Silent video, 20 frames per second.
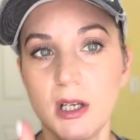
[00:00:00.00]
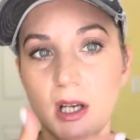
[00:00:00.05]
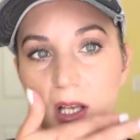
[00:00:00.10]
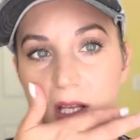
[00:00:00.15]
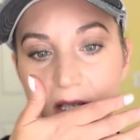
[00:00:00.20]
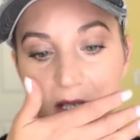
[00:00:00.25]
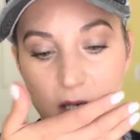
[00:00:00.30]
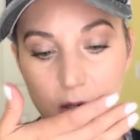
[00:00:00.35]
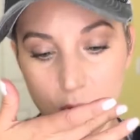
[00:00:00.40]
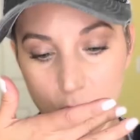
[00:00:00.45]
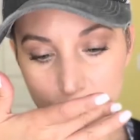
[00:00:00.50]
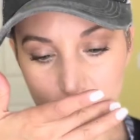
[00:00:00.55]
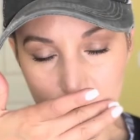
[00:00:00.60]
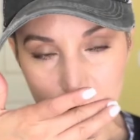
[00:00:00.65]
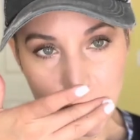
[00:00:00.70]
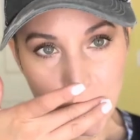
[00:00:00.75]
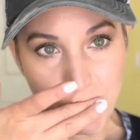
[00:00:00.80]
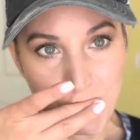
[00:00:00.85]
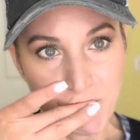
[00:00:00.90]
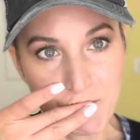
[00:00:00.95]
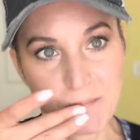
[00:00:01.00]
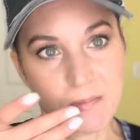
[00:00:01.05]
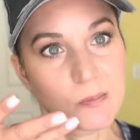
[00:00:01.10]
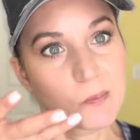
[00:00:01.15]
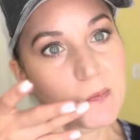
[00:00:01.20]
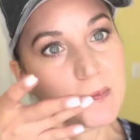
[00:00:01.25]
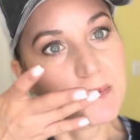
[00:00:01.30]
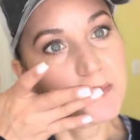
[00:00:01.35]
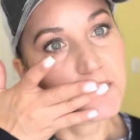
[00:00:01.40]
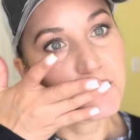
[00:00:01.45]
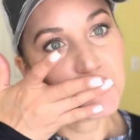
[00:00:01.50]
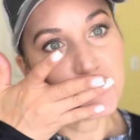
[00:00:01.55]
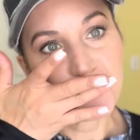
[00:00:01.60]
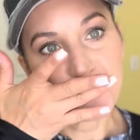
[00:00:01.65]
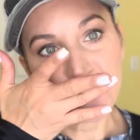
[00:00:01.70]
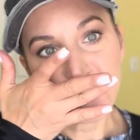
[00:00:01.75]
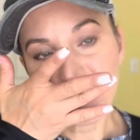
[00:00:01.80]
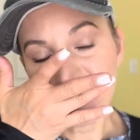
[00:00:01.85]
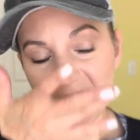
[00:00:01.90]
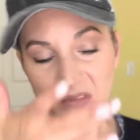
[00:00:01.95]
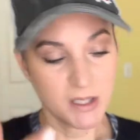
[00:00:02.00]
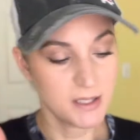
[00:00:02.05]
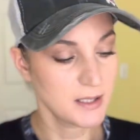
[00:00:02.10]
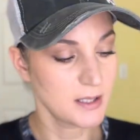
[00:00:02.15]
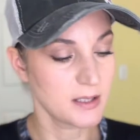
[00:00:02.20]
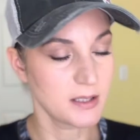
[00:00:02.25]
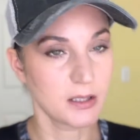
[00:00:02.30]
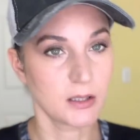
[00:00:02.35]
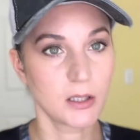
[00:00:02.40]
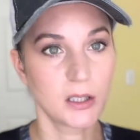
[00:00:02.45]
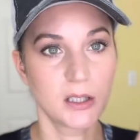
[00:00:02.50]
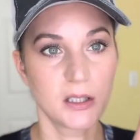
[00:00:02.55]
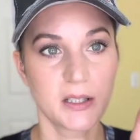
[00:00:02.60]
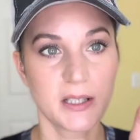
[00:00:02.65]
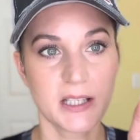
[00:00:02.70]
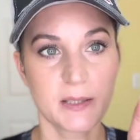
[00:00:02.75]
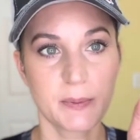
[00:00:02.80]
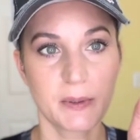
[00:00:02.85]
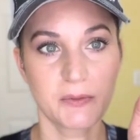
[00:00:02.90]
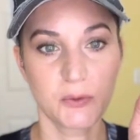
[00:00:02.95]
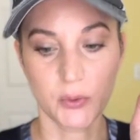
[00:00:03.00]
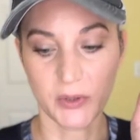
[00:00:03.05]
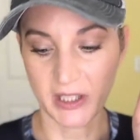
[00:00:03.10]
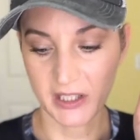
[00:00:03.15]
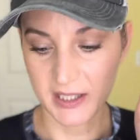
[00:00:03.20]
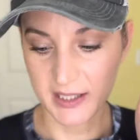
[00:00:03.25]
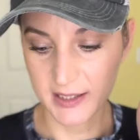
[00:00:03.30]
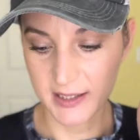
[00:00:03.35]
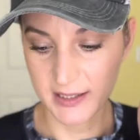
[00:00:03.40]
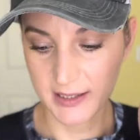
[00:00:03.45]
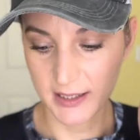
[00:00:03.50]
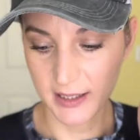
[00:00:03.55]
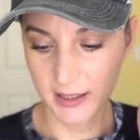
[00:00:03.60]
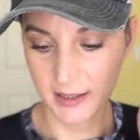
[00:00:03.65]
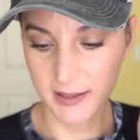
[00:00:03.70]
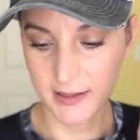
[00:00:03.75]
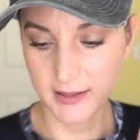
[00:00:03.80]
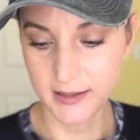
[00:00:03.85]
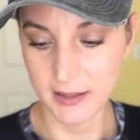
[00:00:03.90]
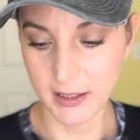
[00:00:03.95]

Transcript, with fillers: So this is SPF 26